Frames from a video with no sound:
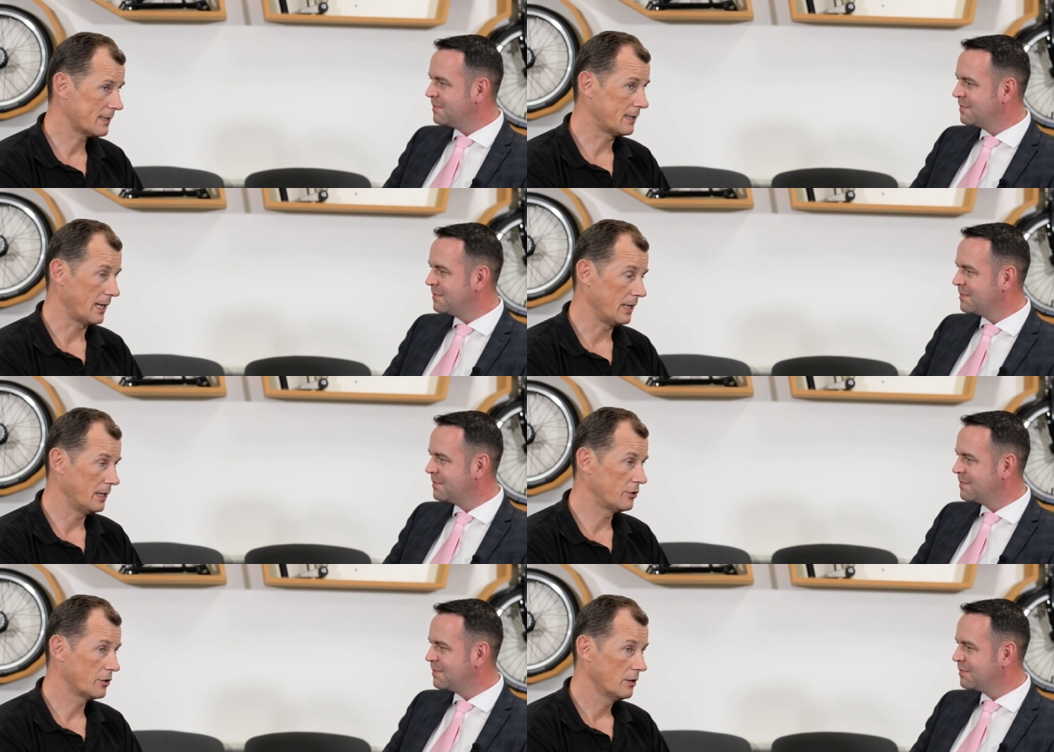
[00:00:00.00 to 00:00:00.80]

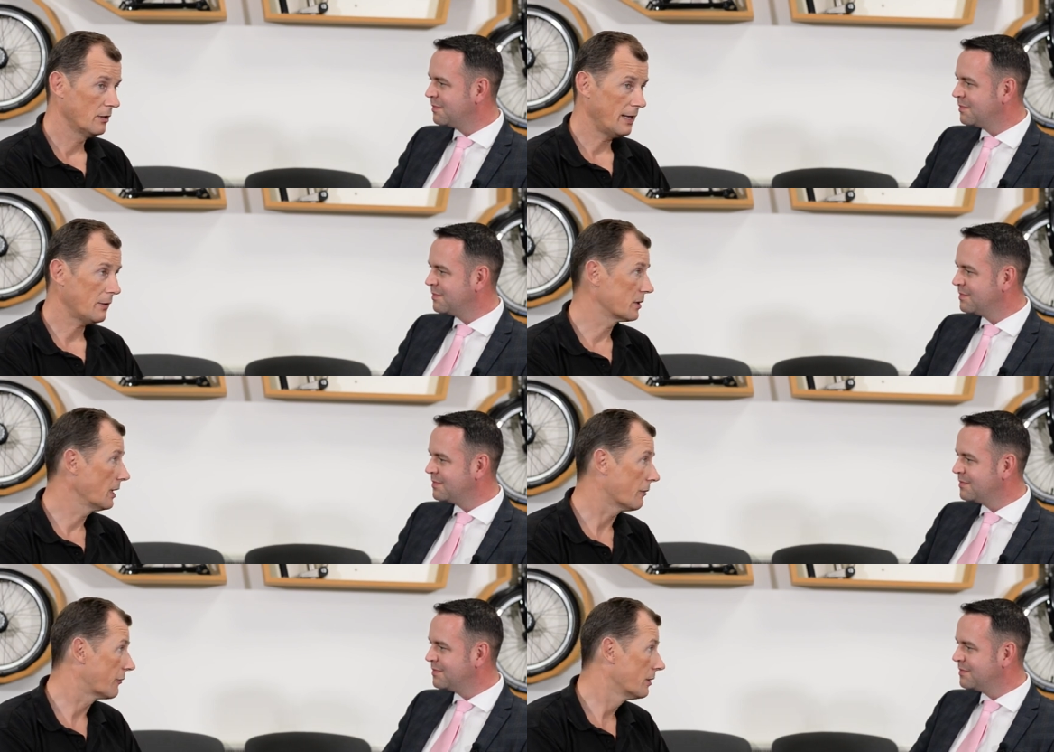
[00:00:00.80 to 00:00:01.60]
Speaker 1: stage, that was
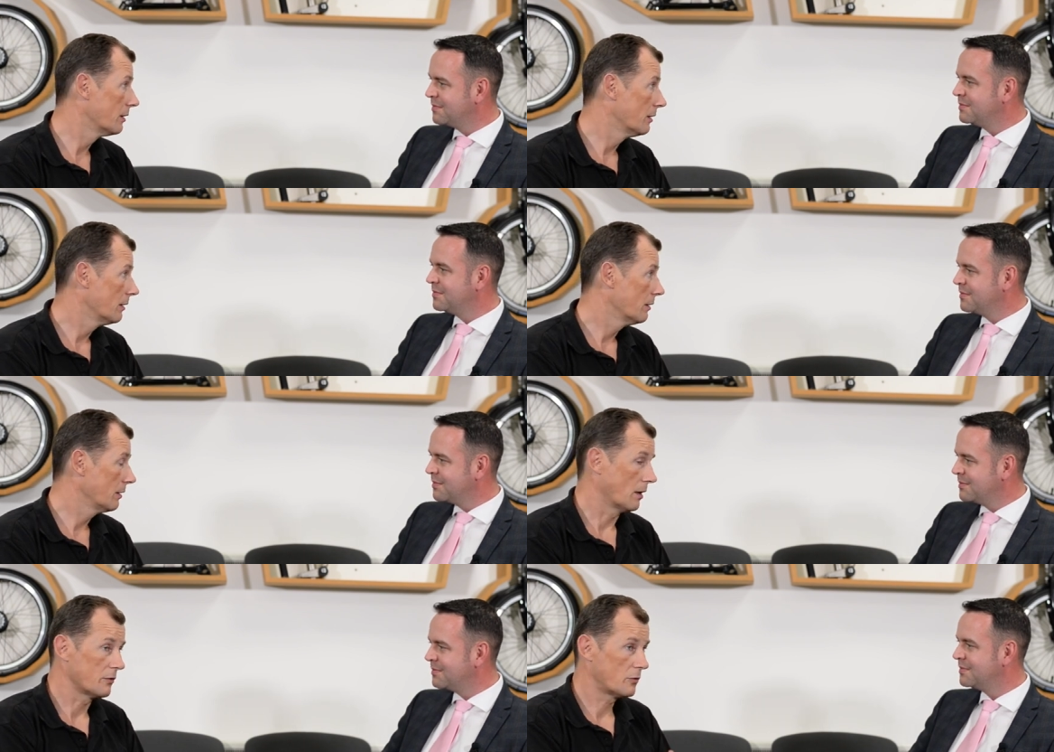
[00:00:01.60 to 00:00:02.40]
enough.
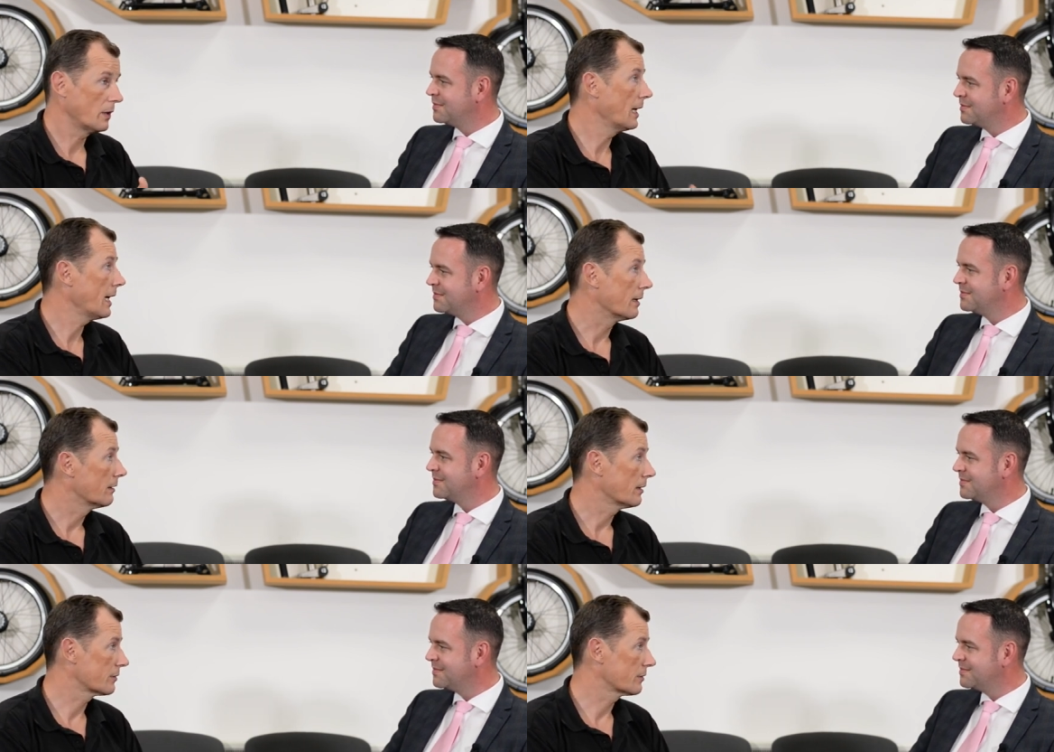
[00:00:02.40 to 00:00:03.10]
You know, I was 28.